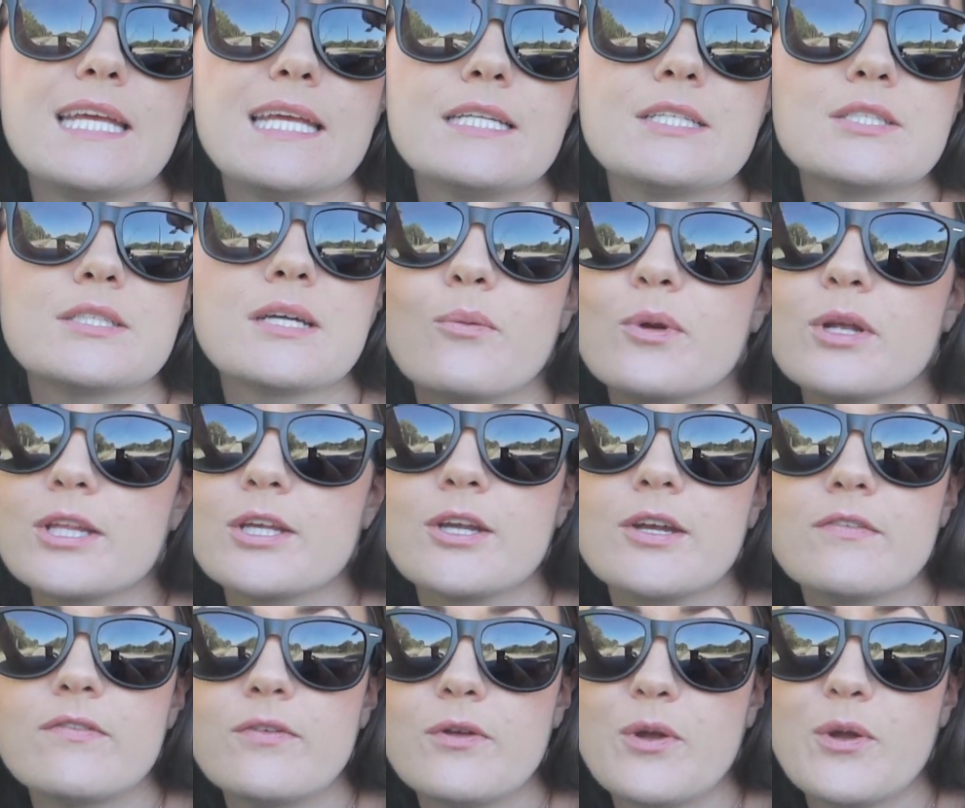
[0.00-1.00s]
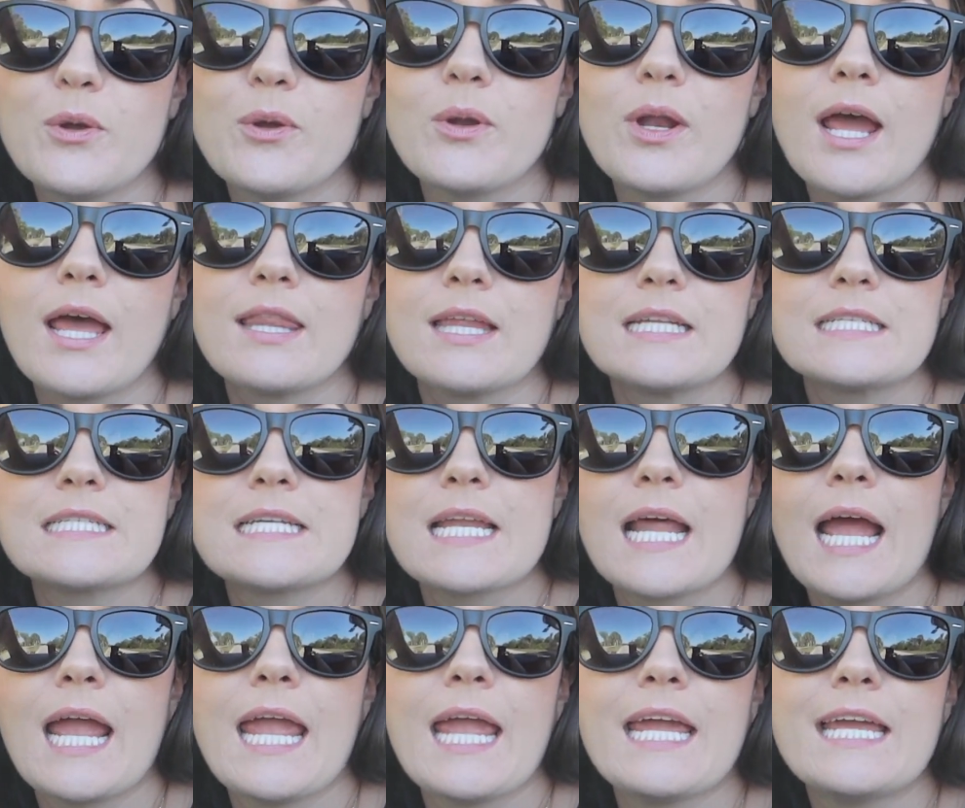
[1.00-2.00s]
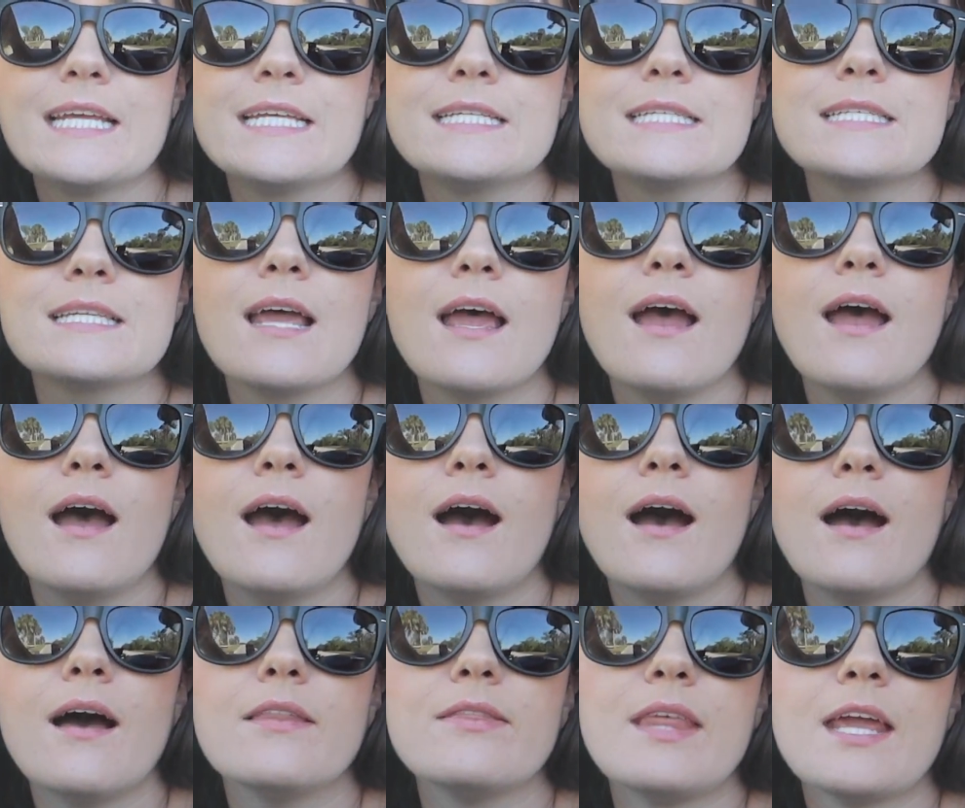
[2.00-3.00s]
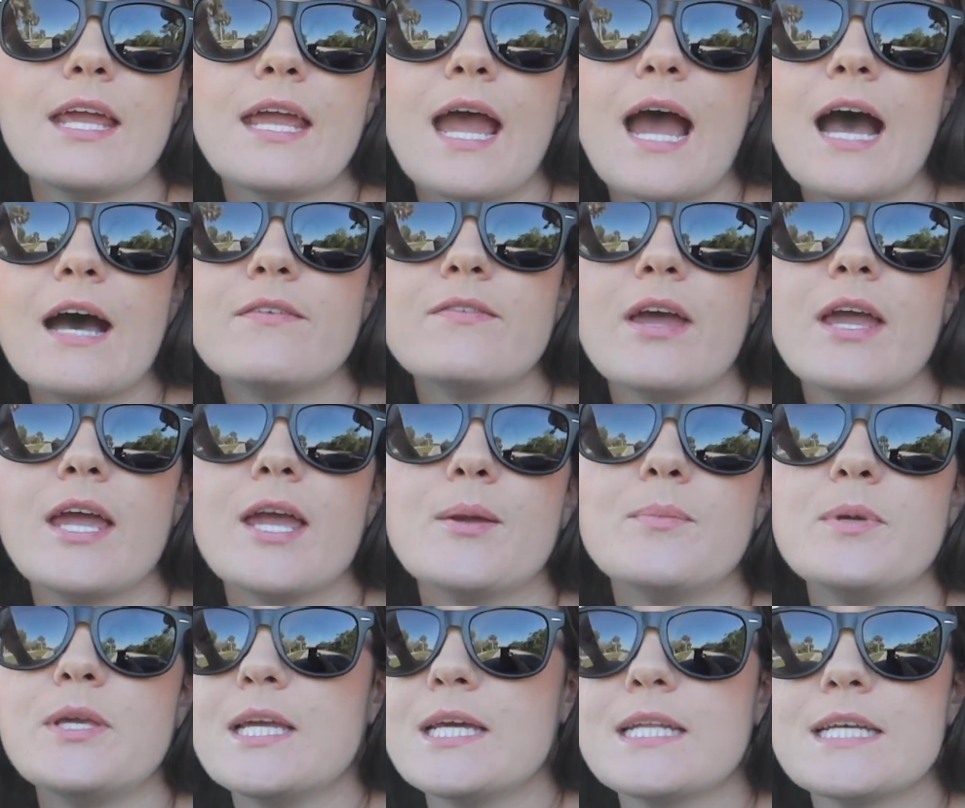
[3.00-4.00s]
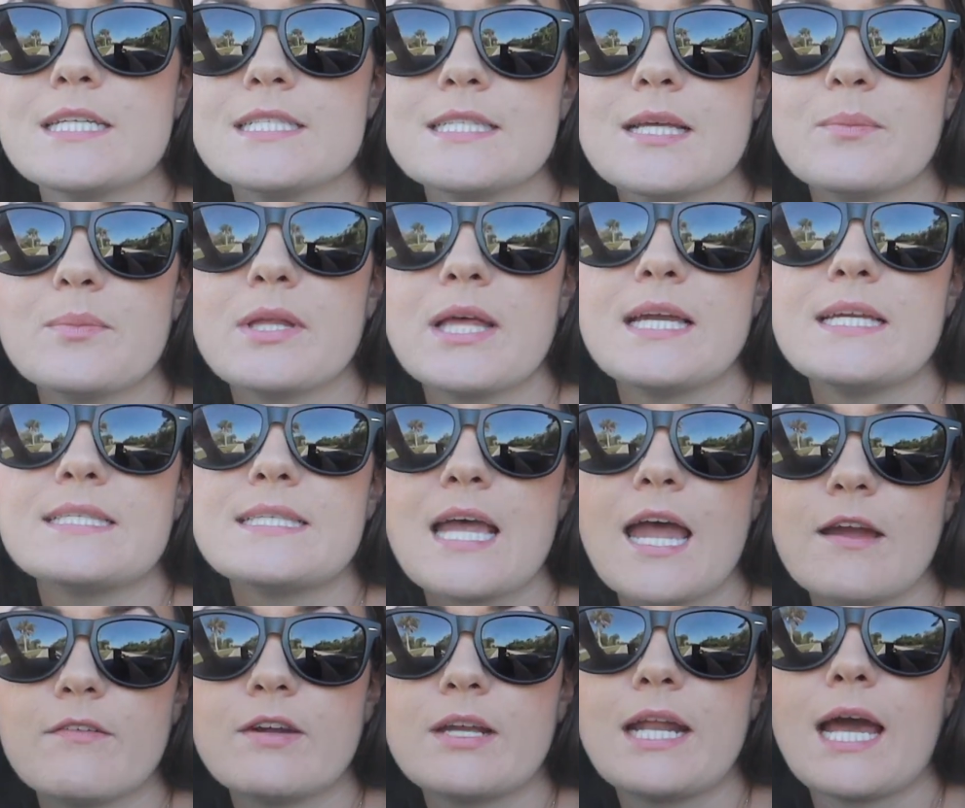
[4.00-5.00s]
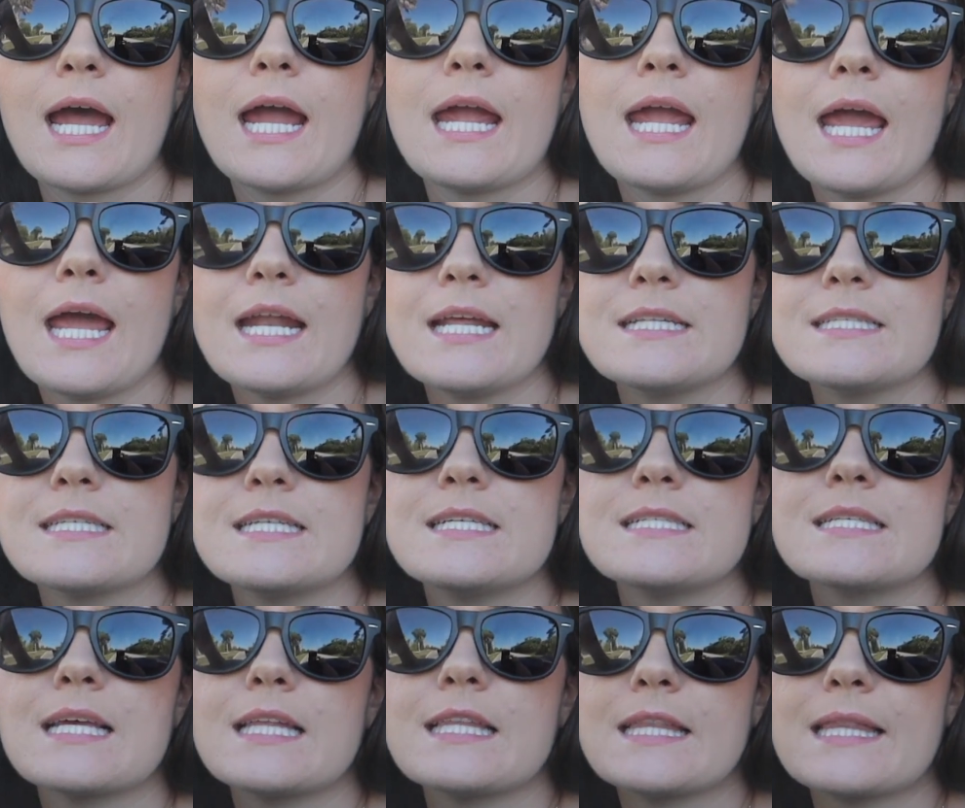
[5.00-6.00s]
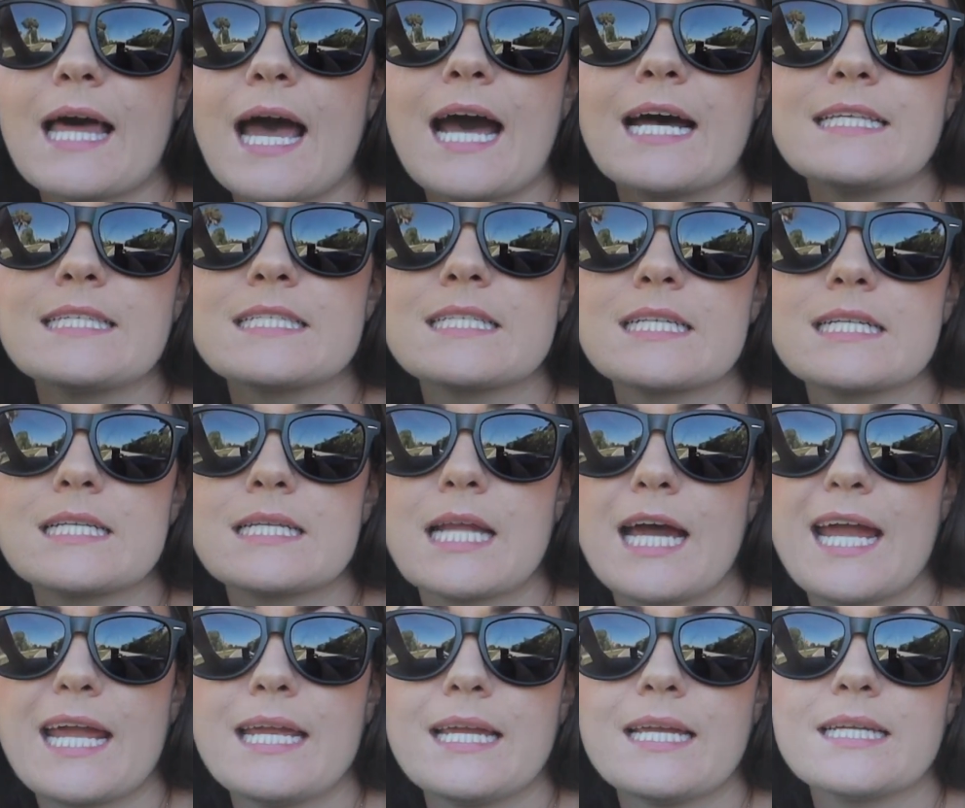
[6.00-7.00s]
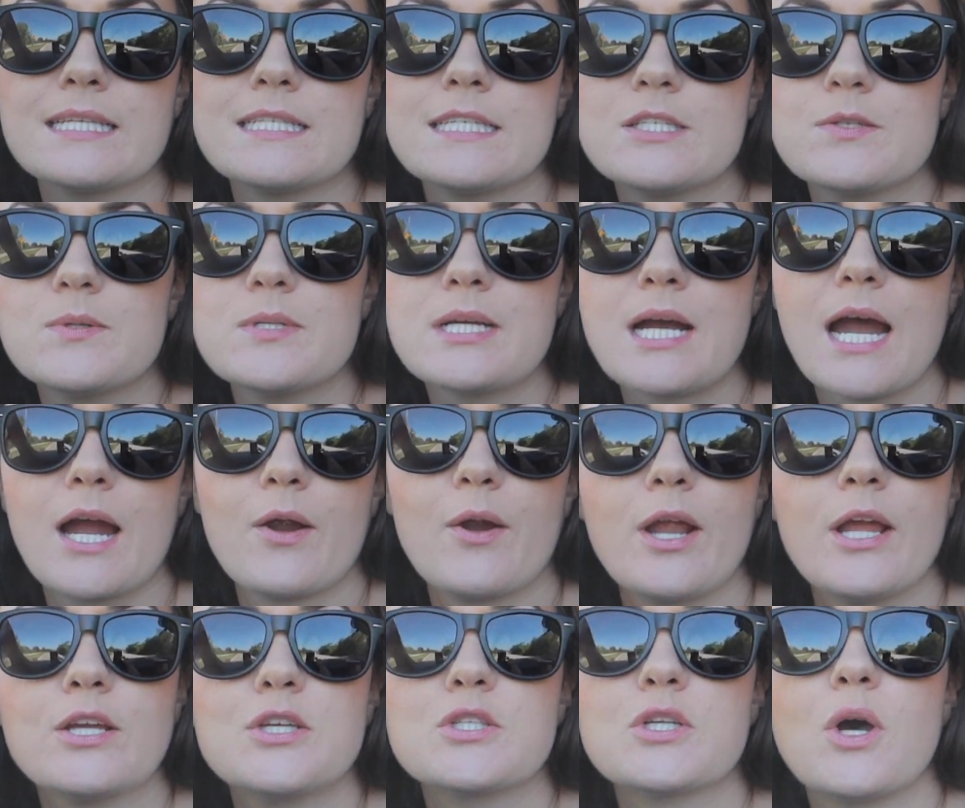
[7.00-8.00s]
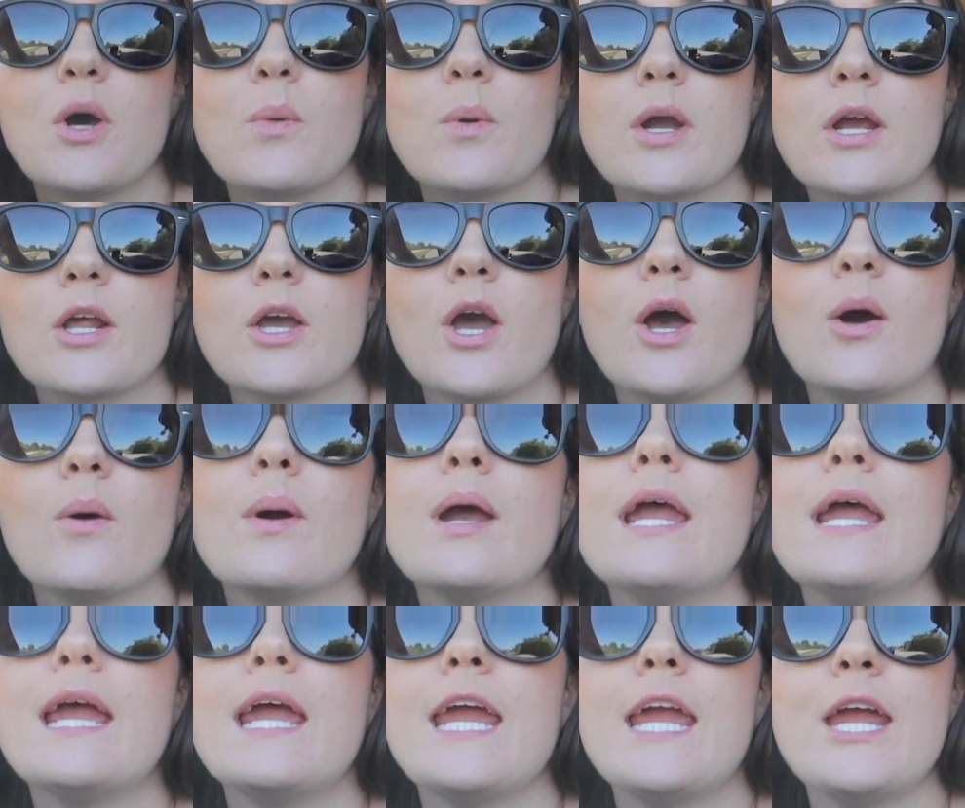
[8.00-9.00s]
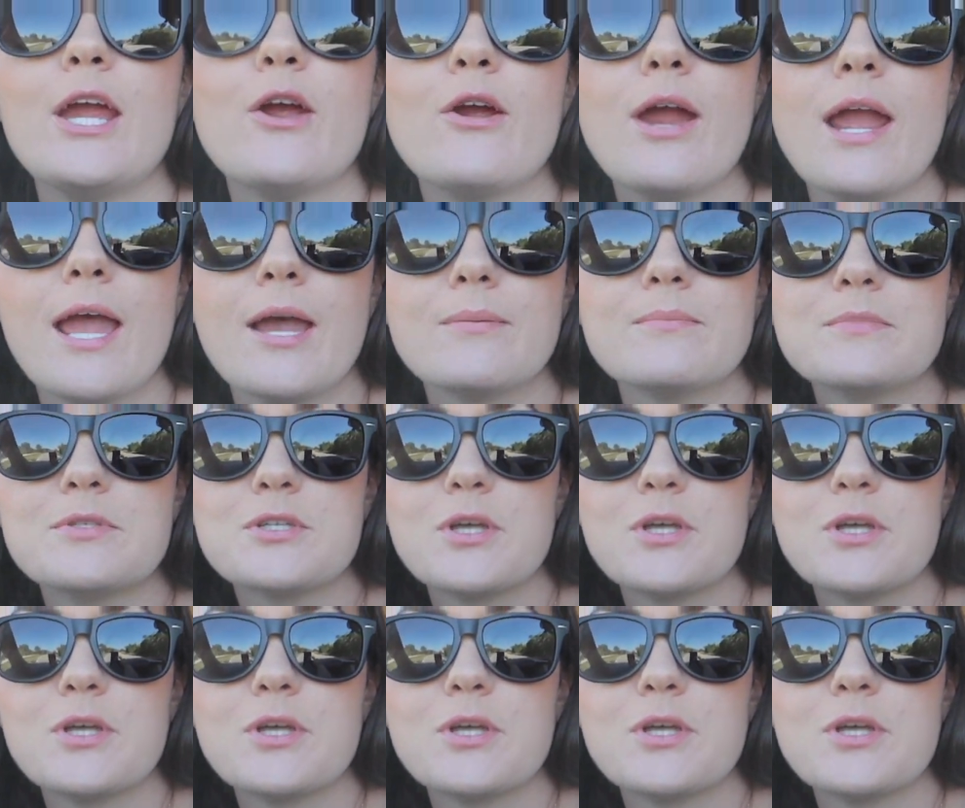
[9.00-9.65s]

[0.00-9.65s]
It's really good food. And then tonight is, they have a pianist that plays every night, and it's his last night because he's retiring, so we're gonna go hear him.